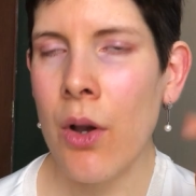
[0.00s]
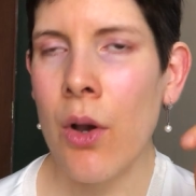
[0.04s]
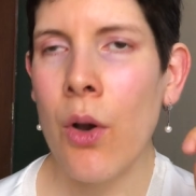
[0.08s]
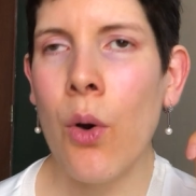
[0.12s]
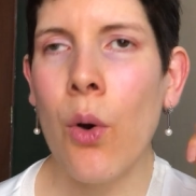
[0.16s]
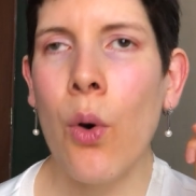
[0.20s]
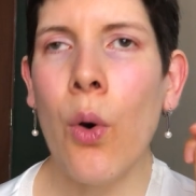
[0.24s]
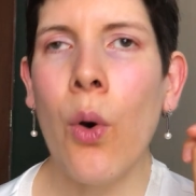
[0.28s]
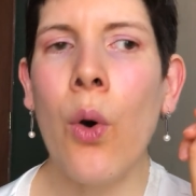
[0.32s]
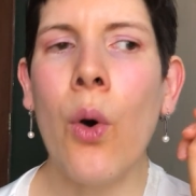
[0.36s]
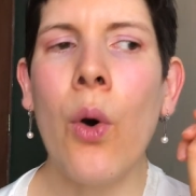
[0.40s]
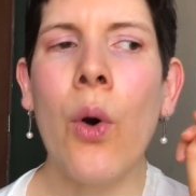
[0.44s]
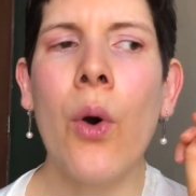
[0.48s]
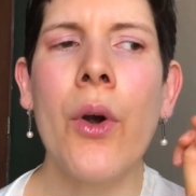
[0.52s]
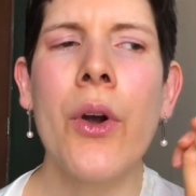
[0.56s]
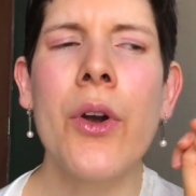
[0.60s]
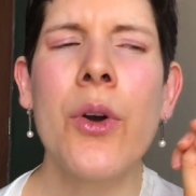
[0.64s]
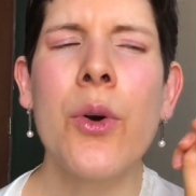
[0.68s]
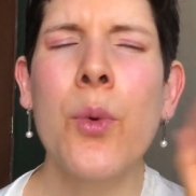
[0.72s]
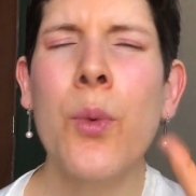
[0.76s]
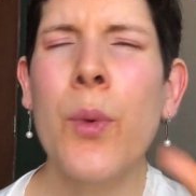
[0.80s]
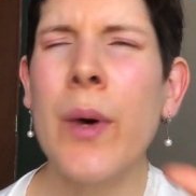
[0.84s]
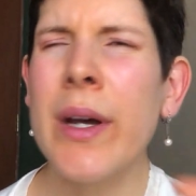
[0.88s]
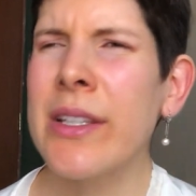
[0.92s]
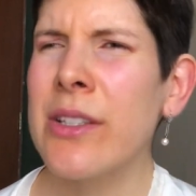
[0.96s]
or
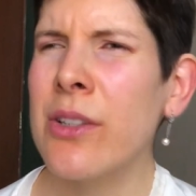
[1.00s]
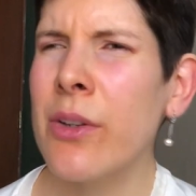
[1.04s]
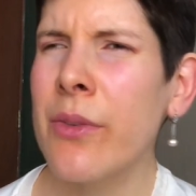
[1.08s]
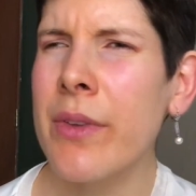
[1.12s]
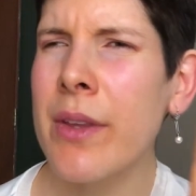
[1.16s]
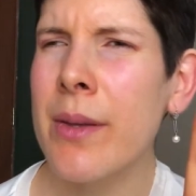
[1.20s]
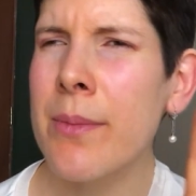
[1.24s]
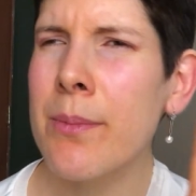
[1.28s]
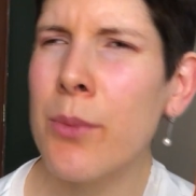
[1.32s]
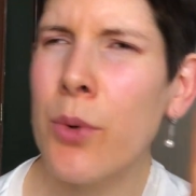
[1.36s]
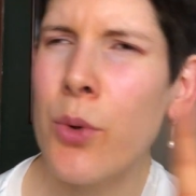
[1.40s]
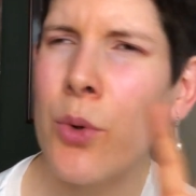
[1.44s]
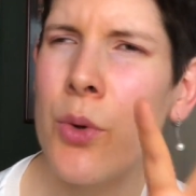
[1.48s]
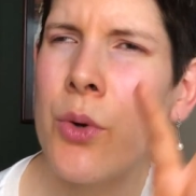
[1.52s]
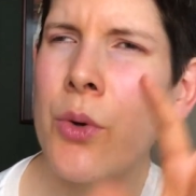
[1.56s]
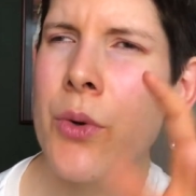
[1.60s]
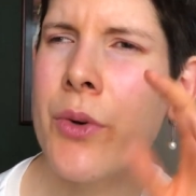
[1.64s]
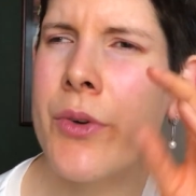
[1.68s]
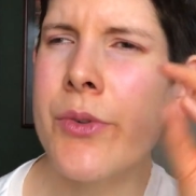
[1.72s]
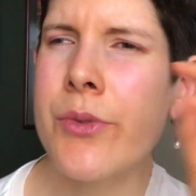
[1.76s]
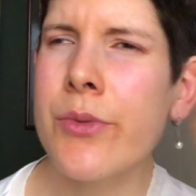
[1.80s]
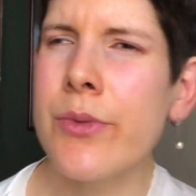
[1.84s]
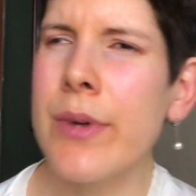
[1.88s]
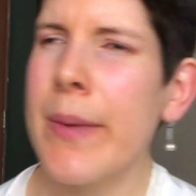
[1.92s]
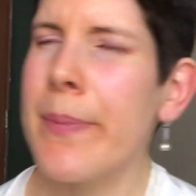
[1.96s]
one of the more
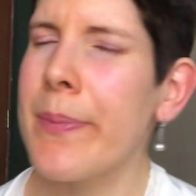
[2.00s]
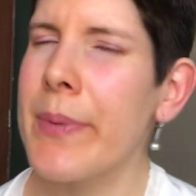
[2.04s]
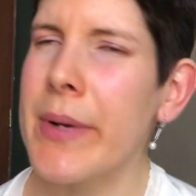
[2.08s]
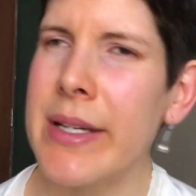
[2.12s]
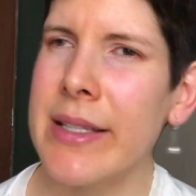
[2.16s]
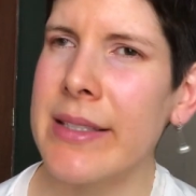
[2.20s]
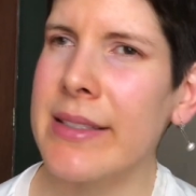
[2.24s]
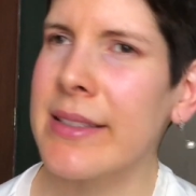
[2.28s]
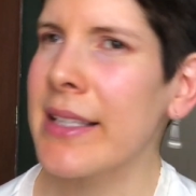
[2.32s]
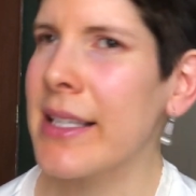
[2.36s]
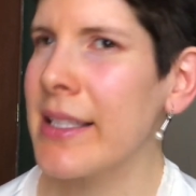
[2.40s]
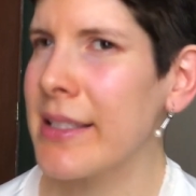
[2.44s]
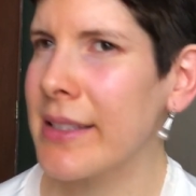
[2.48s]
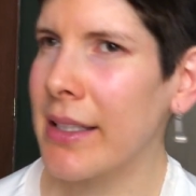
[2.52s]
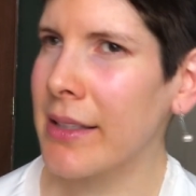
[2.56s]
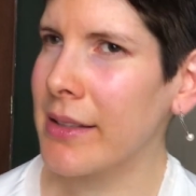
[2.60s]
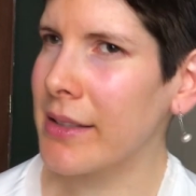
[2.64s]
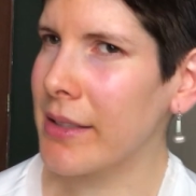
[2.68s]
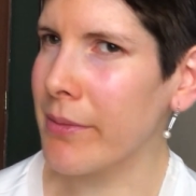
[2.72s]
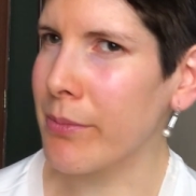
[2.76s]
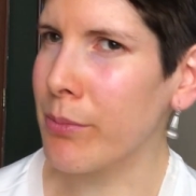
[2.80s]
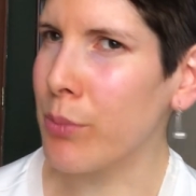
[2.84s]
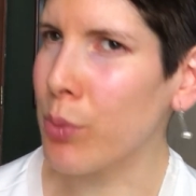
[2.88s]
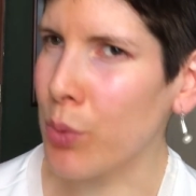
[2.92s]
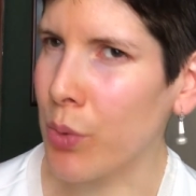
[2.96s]

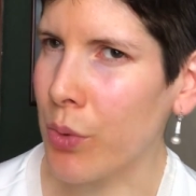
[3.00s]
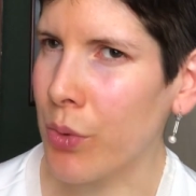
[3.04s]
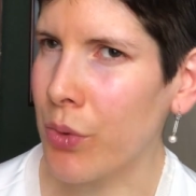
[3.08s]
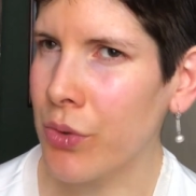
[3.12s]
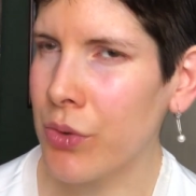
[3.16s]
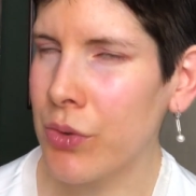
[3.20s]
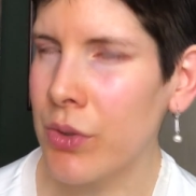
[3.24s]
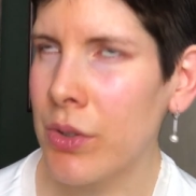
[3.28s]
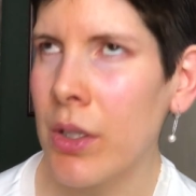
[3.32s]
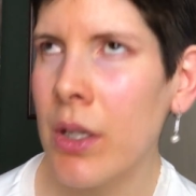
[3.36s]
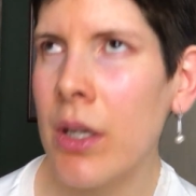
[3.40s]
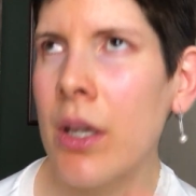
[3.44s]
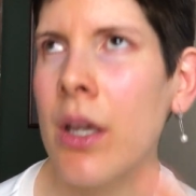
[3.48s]
representative books